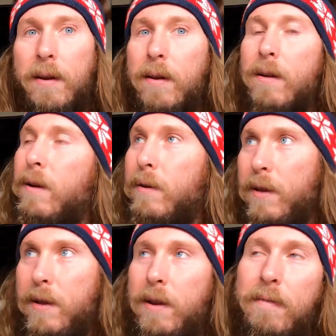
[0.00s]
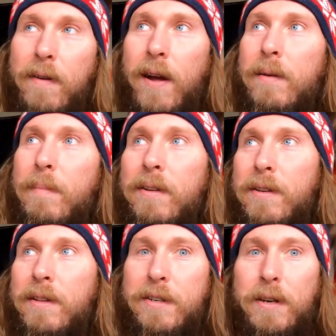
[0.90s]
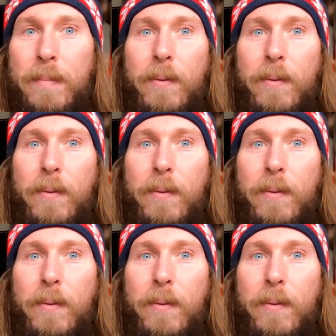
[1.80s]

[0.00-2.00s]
invite him out to the ship.